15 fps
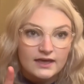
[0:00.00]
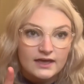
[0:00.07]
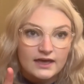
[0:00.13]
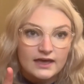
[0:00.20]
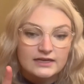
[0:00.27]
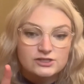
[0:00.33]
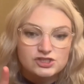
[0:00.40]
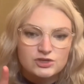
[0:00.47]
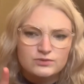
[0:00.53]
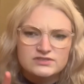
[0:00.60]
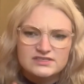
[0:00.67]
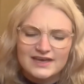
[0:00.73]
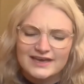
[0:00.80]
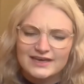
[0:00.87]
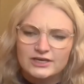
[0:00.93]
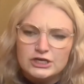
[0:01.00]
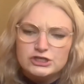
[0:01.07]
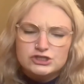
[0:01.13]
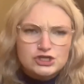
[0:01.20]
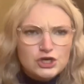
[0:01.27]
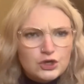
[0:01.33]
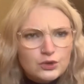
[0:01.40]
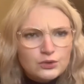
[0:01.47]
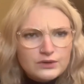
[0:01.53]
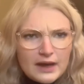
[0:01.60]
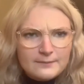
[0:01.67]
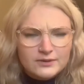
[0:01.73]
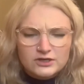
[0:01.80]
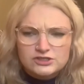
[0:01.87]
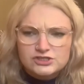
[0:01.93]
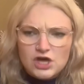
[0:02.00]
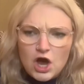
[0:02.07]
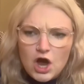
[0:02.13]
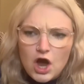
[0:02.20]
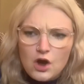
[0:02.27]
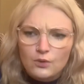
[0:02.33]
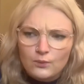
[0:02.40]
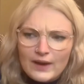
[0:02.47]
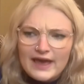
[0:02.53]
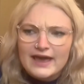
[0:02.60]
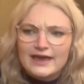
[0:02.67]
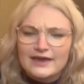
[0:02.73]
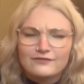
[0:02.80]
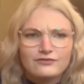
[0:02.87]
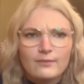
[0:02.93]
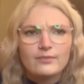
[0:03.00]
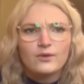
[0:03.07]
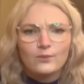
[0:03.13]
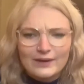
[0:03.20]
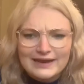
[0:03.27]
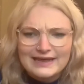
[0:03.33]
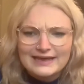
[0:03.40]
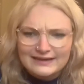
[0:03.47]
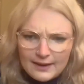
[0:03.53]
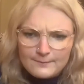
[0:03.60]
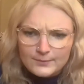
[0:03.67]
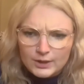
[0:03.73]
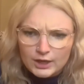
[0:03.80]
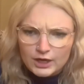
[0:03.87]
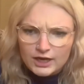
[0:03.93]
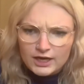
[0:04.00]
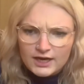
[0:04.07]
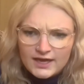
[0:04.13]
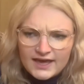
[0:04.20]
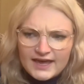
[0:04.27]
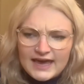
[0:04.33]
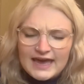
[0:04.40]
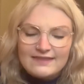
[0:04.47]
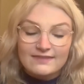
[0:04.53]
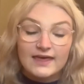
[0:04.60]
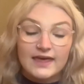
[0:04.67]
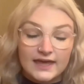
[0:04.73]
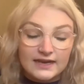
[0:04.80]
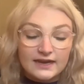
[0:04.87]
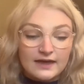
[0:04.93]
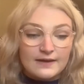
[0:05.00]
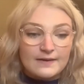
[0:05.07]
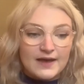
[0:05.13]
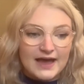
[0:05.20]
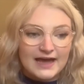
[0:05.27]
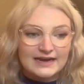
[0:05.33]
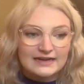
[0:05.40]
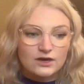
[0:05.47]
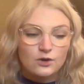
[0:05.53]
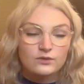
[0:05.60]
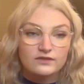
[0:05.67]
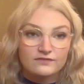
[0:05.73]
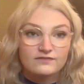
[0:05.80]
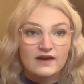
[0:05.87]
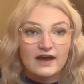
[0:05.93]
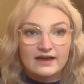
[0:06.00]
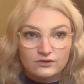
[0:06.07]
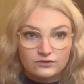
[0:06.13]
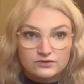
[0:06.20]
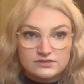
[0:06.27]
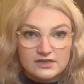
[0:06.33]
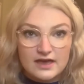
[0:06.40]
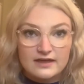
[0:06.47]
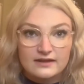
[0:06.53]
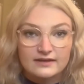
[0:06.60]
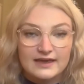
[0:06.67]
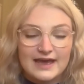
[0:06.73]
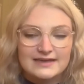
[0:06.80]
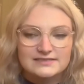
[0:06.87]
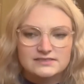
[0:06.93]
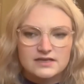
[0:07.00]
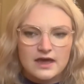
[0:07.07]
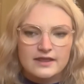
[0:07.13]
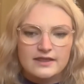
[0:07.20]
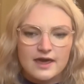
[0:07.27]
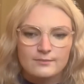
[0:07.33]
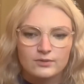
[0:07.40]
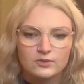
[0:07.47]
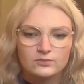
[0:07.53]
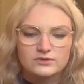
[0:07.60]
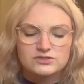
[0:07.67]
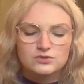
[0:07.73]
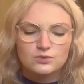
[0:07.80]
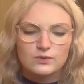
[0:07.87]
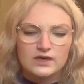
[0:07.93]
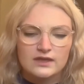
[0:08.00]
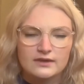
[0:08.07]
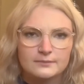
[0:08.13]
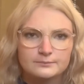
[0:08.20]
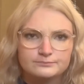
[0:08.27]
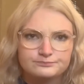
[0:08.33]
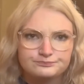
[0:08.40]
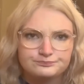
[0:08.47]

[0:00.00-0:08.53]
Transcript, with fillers: and she was like two numbers away from the winning number. And then had to go in the finals and guess a number between